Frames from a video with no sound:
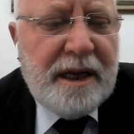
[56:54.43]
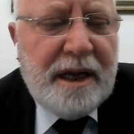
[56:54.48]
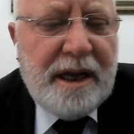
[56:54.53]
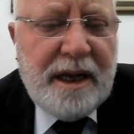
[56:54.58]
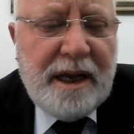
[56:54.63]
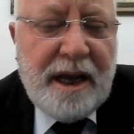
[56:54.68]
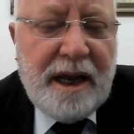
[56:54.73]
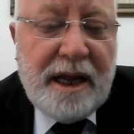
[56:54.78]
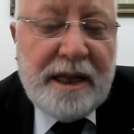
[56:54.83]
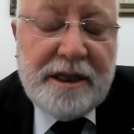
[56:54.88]

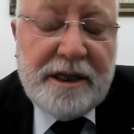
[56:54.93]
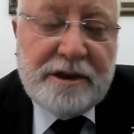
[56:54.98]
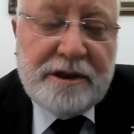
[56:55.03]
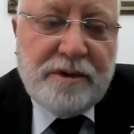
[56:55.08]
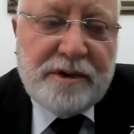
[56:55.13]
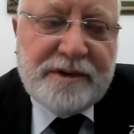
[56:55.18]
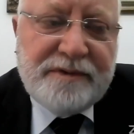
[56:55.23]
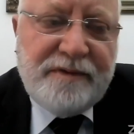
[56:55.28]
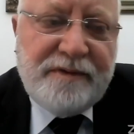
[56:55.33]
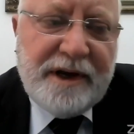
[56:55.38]
and it
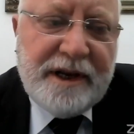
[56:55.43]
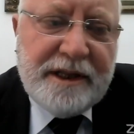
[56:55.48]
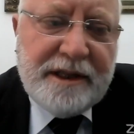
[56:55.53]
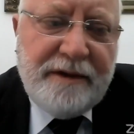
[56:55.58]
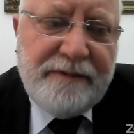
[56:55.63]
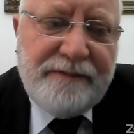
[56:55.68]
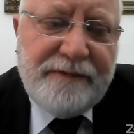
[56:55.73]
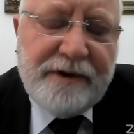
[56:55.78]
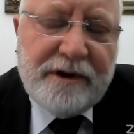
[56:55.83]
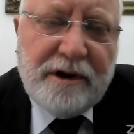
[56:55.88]
was very
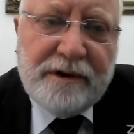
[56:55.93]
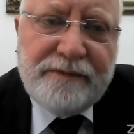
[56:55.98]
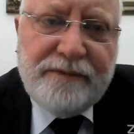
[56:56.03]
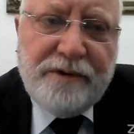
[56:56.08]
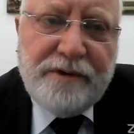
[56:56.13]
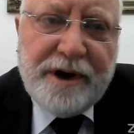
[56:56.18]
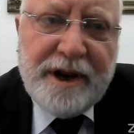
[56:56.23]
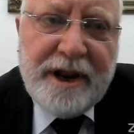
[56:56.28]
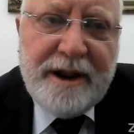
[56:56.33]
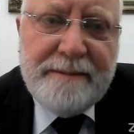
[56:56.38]
difficult
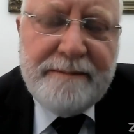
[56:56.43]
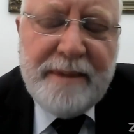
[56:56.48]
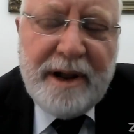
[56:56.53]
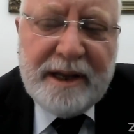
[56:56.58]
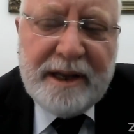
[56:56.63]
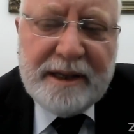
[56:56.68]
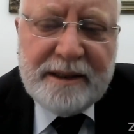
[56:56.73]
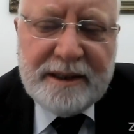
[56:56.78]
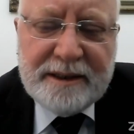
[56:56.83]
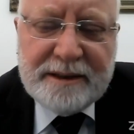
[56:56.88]
for him
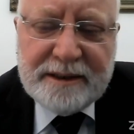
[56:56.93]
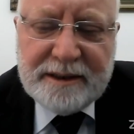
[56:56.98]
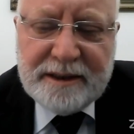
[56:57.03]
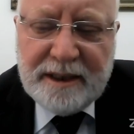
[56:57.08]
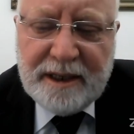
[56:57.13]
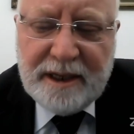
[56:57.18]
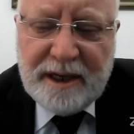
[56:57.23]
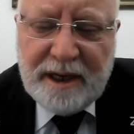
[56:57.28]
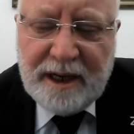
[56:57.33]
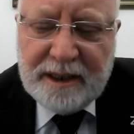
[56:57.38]
at
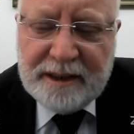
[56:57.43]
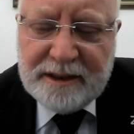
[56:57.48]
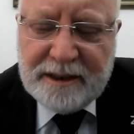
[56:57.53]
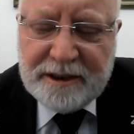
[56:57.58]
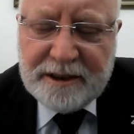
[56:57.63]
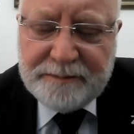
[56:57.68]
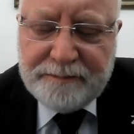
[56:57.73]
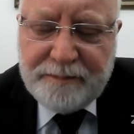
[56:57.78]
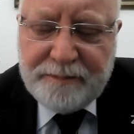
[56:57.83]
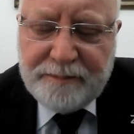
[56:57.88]

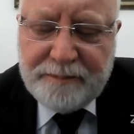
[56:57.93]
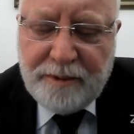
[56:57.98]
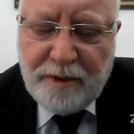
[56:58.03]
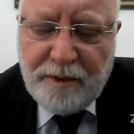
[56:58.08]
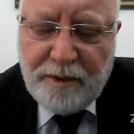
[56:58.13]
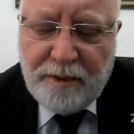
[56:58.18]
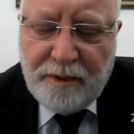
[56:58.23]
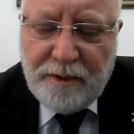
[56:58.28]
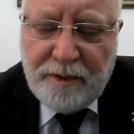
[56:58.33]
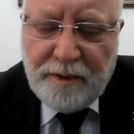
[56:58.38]
this
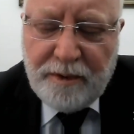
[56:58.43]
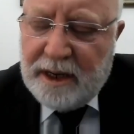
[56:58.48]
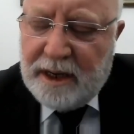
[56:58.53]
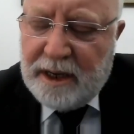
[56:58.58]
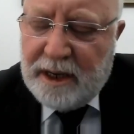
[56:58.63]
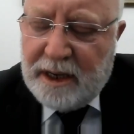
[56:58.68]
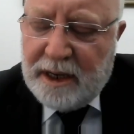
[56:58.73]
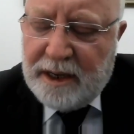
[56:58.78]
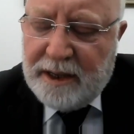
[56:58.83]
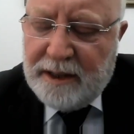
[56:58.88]
point.
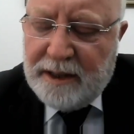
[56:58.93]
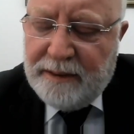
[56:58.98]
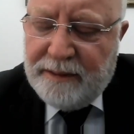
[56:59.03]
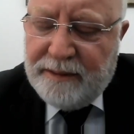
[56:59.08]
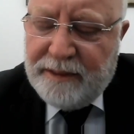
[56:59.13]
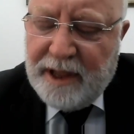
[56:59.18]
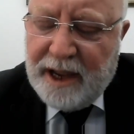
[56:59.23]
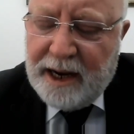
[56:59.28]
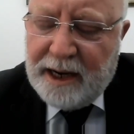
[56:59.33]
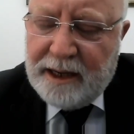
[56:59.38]

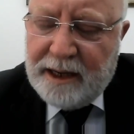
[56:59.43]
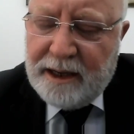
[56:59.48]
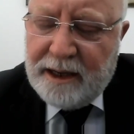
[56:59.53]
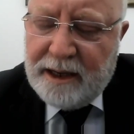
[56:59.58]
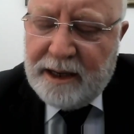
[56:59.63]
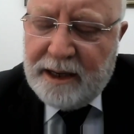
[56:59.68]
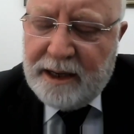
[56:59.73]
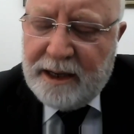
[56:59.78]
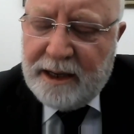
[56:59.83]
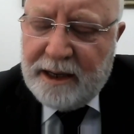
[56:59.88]
Then
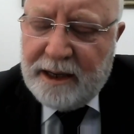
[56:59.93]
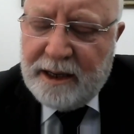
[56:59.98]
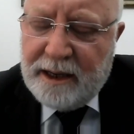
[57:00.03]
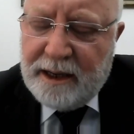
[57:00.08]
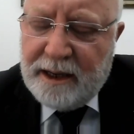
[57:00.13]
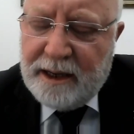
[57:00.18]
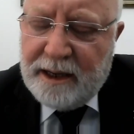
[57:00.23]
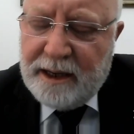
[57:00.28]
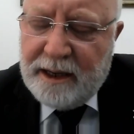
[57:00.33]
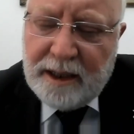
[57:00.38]

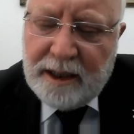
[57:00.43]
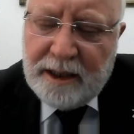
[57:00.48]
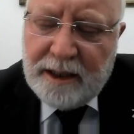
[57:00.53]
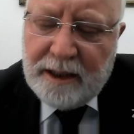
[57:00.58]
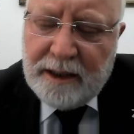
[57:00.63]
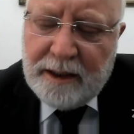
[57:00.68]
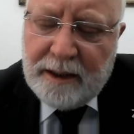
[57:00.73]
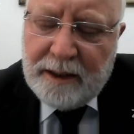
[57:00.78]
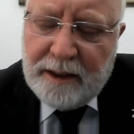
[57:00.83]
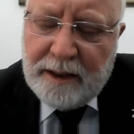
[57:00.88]

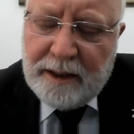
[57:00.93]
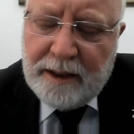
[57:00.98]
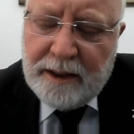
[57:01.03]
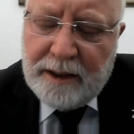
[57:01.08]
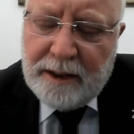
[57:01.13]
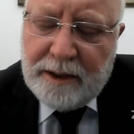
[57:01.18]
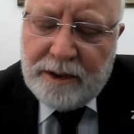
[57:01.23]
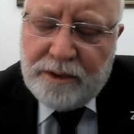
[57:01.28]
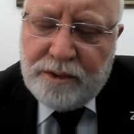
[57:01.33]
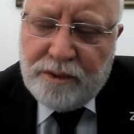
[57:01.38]

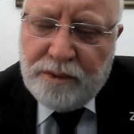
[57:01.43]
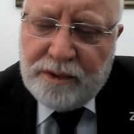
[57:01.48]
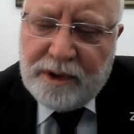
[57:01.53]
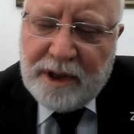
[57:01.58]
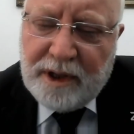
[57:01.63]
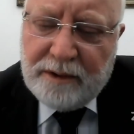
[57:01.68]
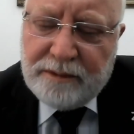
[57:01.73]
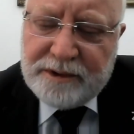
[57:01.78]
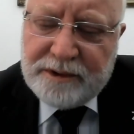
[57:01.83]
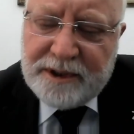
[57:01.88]
in
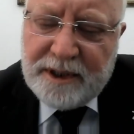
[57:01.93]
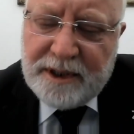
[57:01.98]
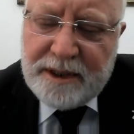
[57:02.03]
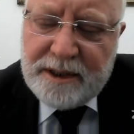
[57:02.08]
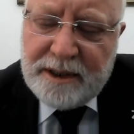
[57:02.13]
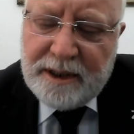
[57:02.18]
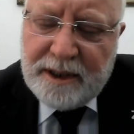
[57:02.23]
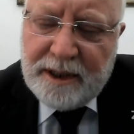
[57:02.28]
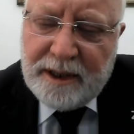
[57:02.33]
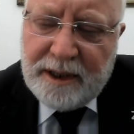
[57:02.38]

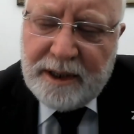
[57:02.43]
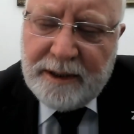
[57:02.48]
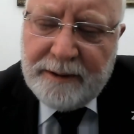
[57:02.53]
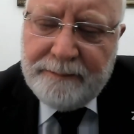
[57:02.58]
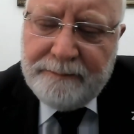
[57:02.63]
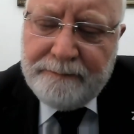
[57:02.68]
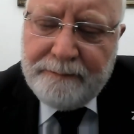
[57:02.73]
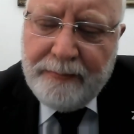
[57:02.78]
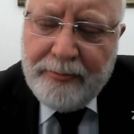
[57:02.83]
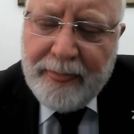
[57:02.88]

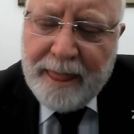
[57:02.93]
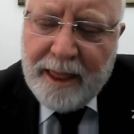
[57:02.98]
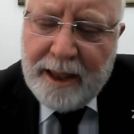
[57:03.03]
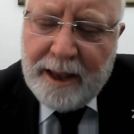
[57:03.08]
2000.